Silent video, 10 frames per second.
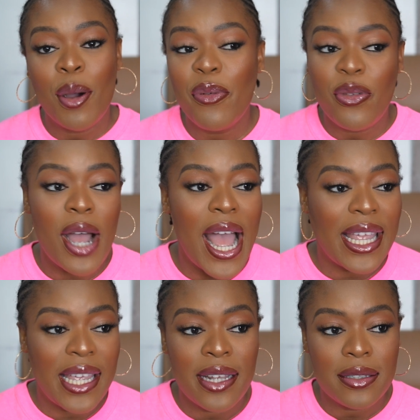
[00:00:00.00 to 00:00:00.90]
But before I
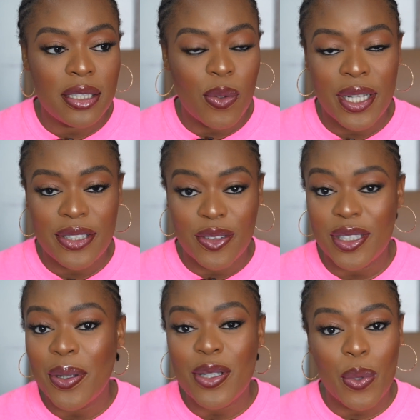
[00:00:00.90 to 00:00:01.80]
get into the questions,
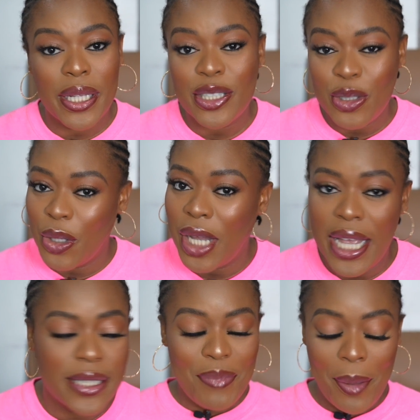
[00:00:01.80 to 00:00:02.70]
I want to quickly show you
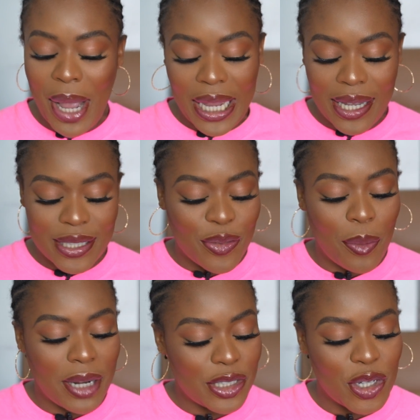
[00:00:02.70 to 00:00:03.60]
guys my package
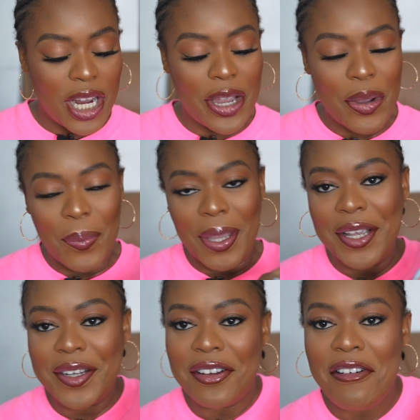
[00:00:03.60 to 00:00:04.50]
from Natural Girl
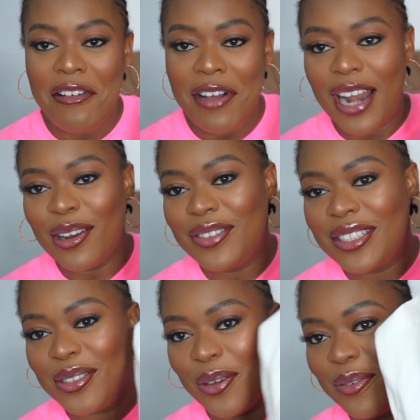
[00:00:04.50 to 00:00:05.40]
Wig. Oh, I love
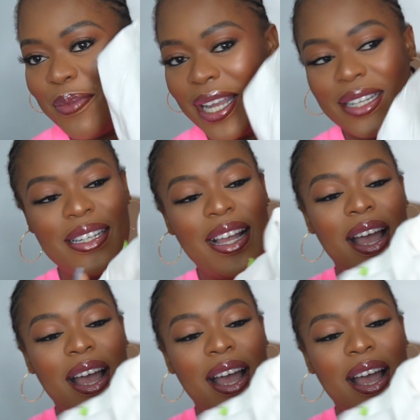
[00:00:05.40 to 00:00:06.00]
this duffel bag.